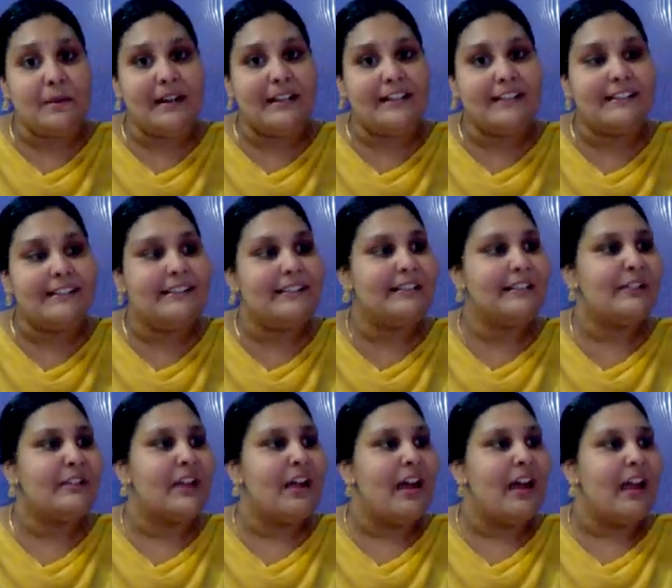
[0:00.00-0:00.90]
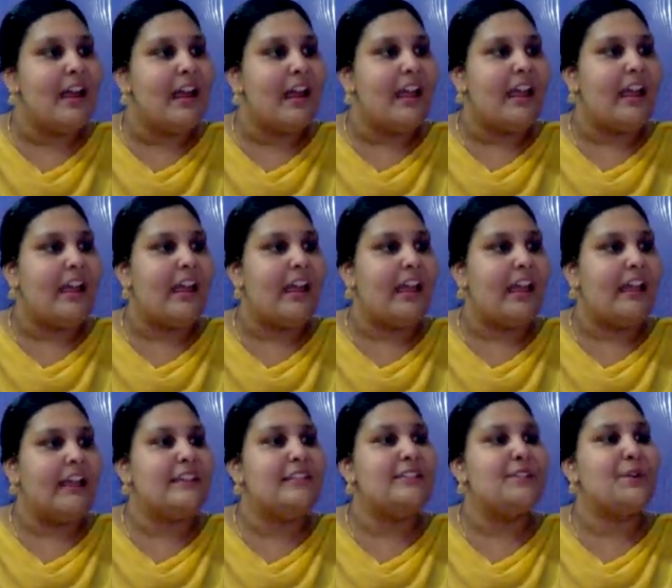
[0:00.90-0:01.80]
medals
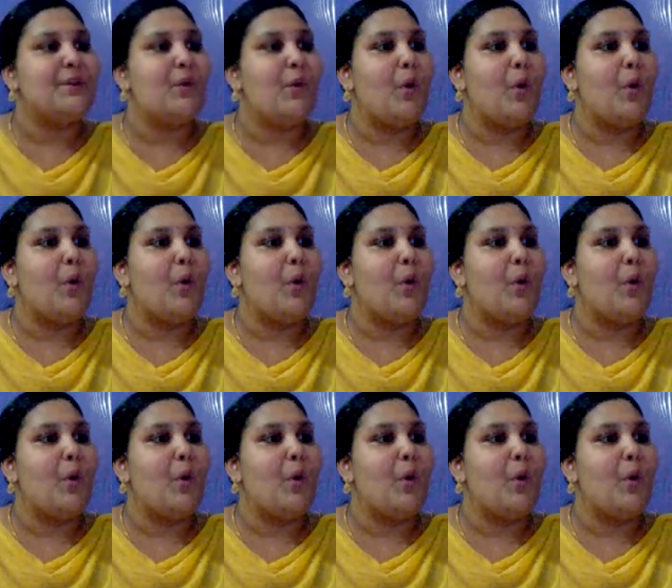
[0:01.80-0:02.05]
at